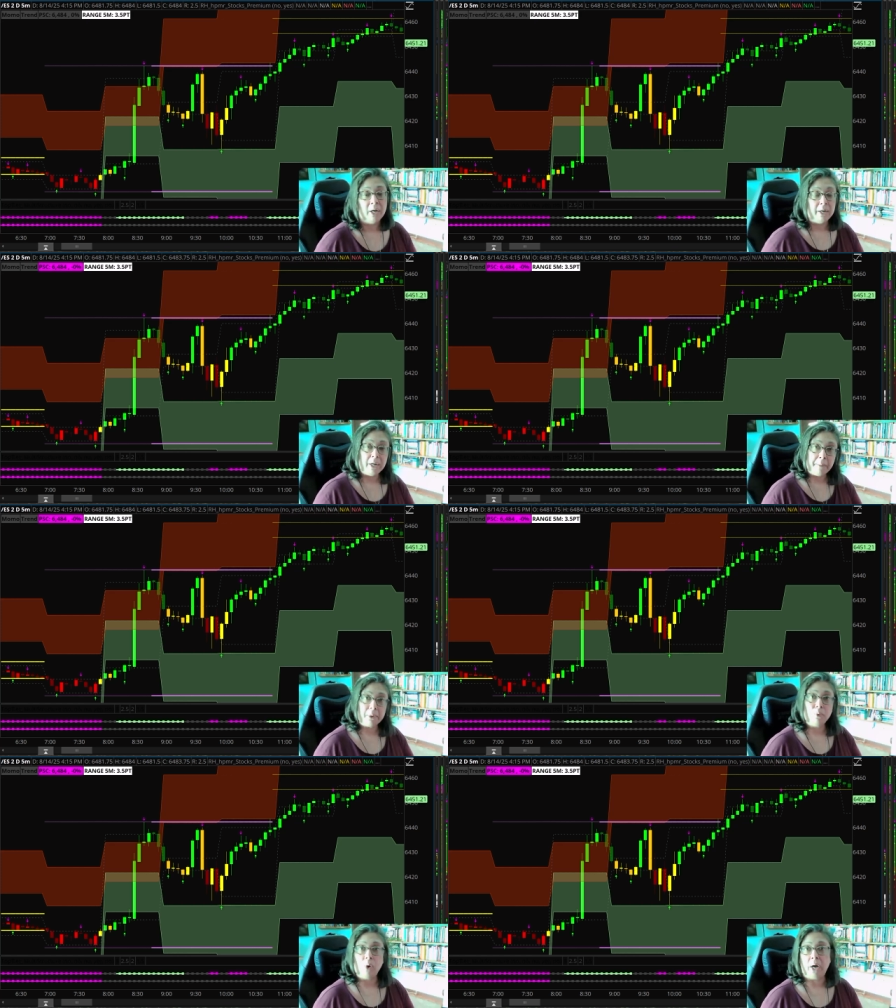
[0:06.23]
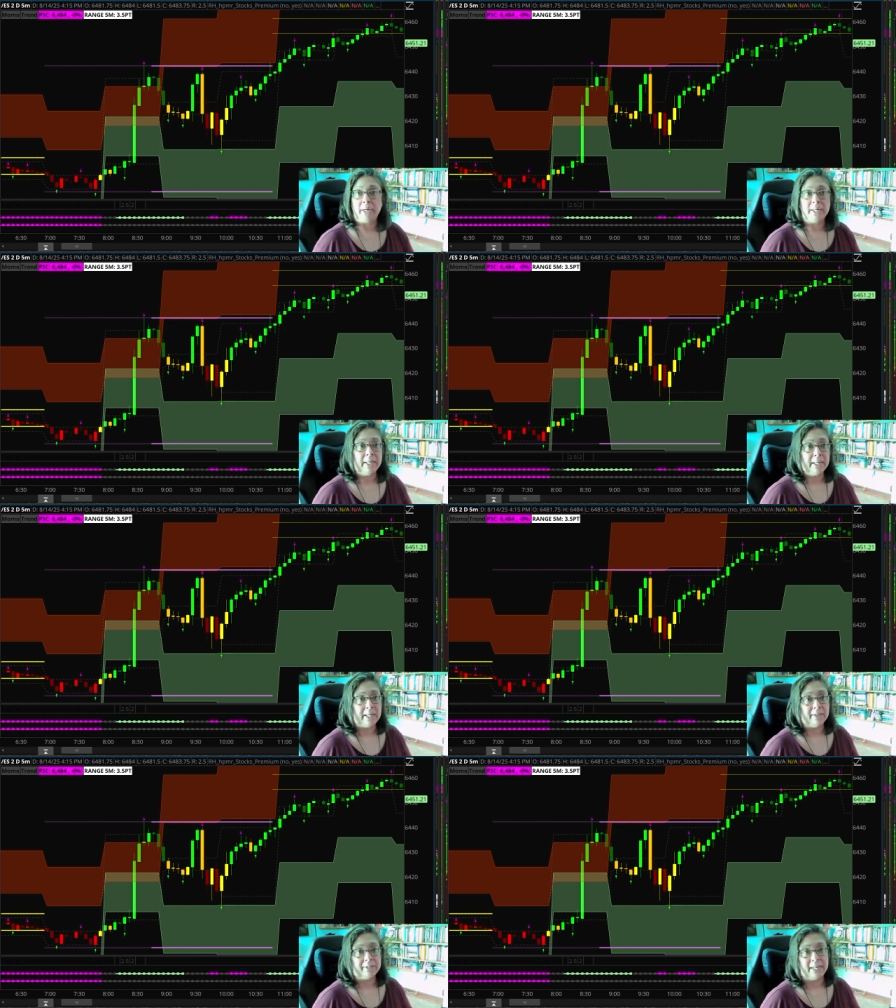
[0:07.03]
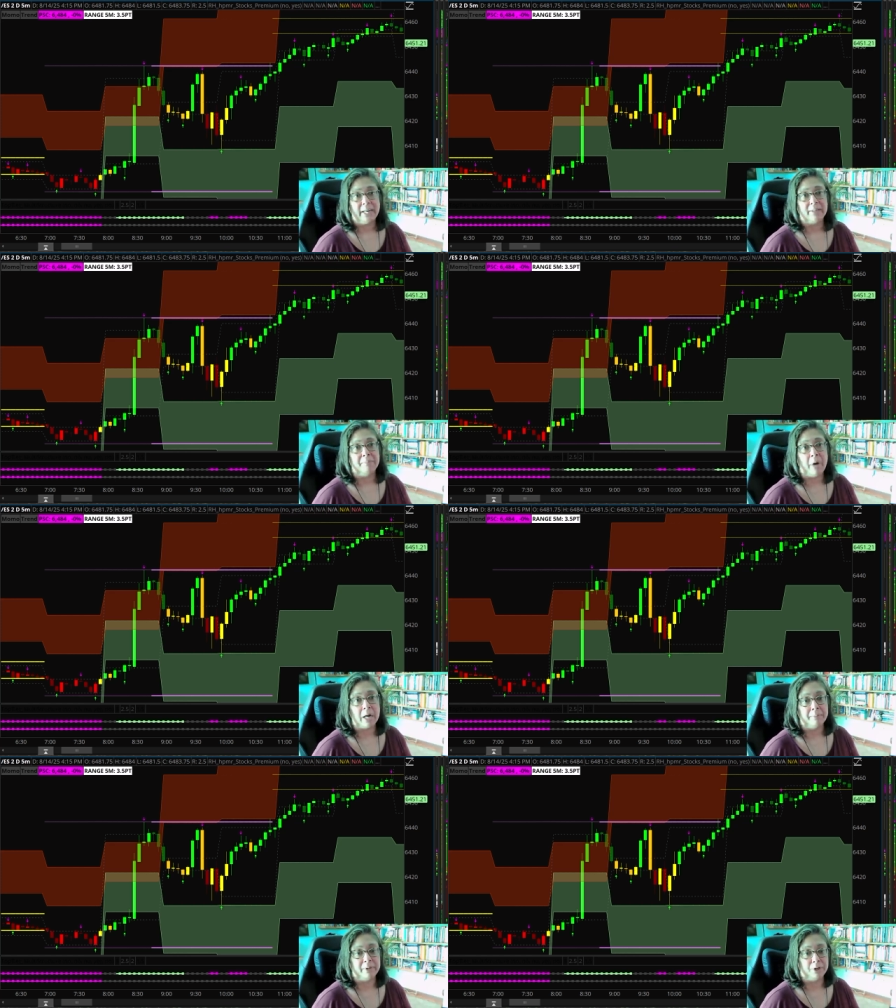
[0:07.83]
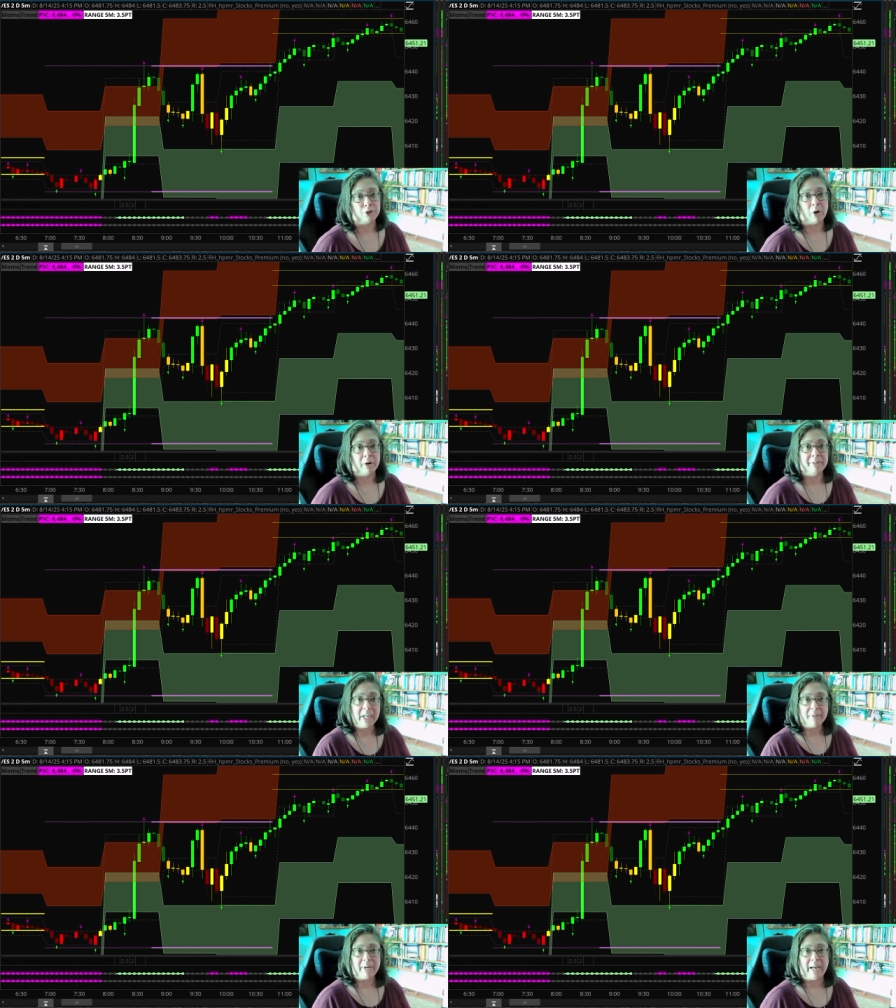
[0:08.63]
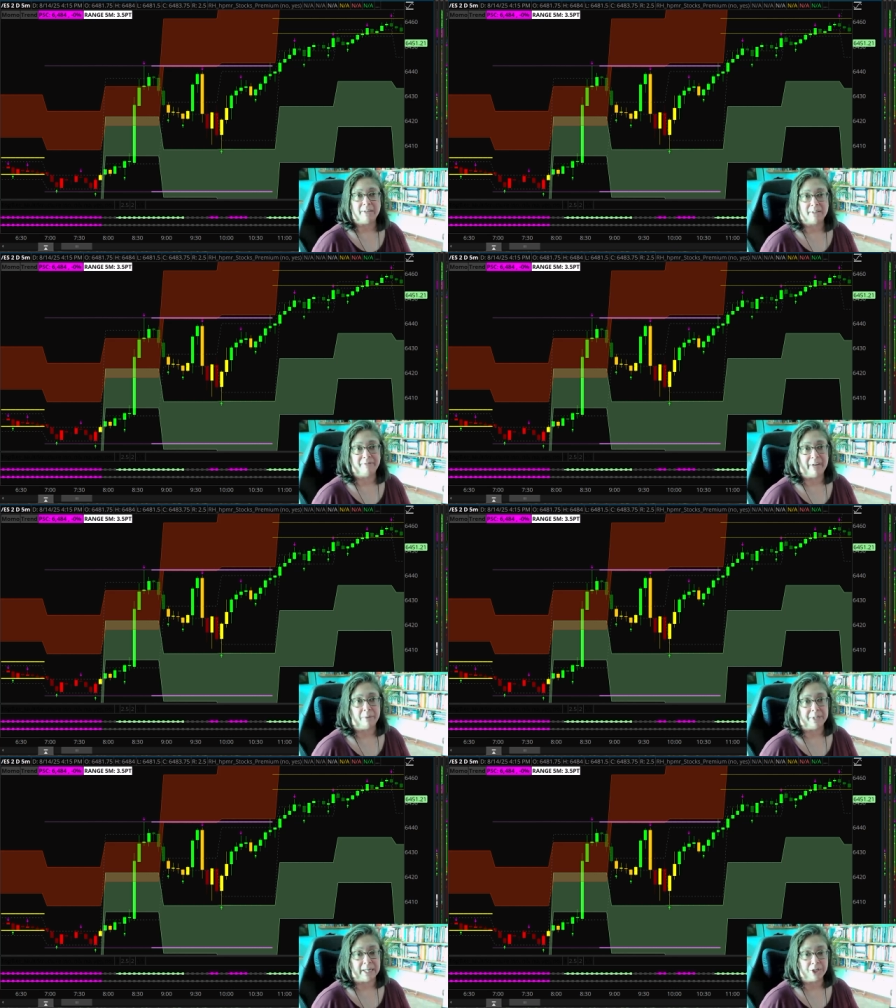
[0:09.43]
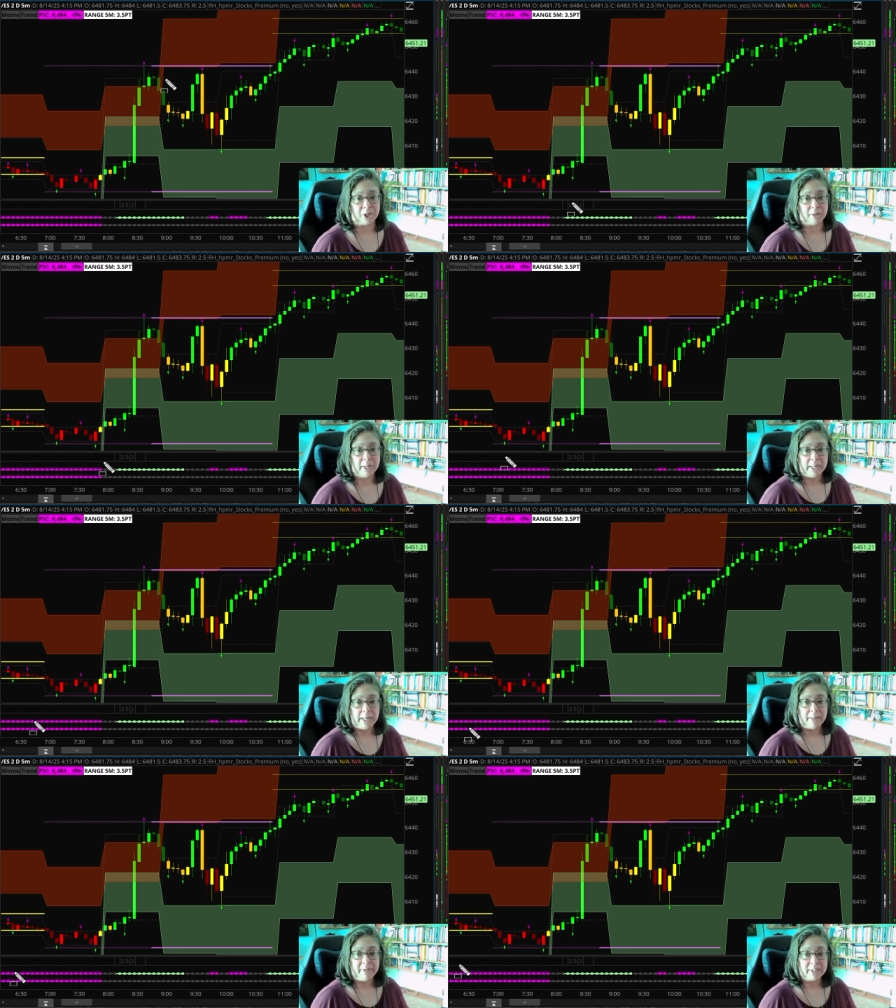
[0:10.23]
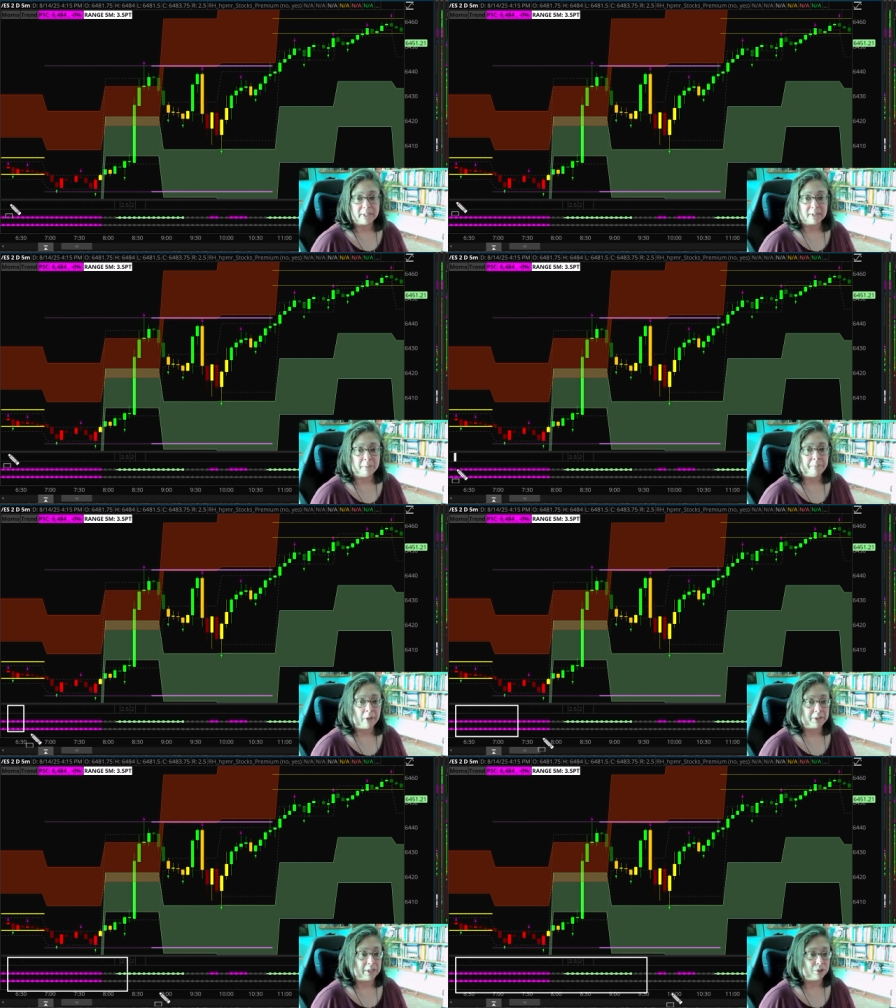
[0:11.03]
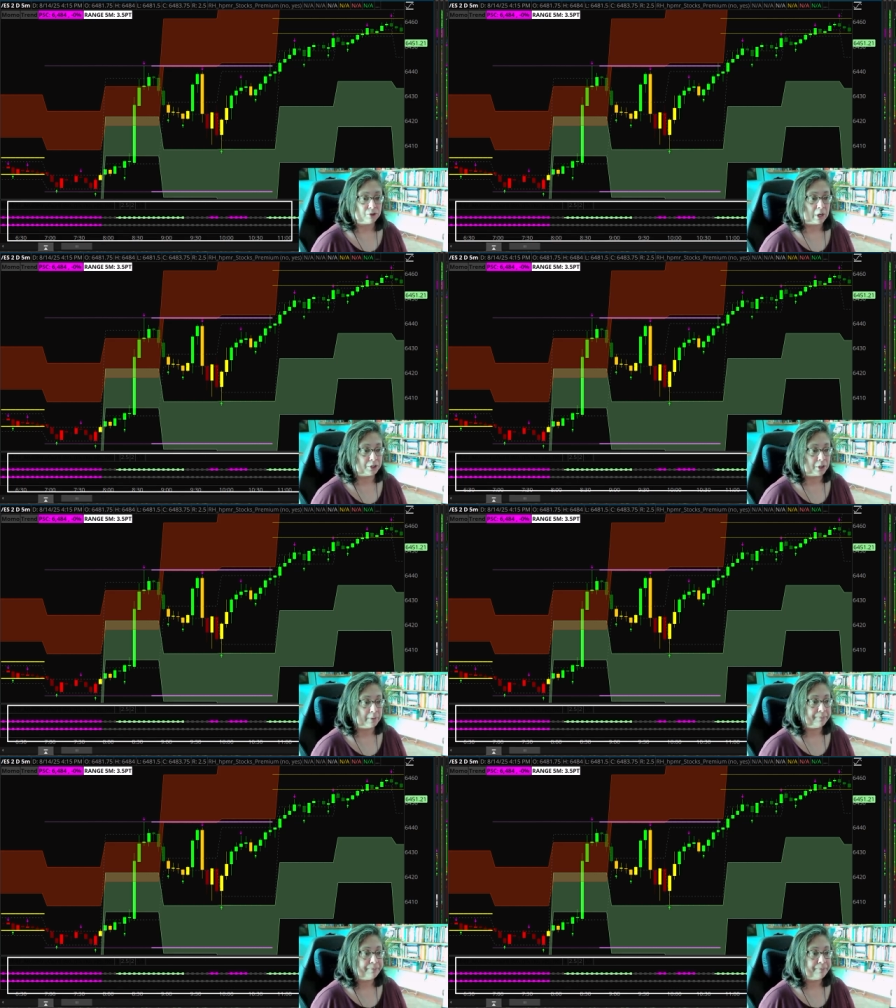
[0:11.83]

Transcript: Number 1 is sitting at the bottom of the chart. Think of it as the foundation, and this is the multi-structure.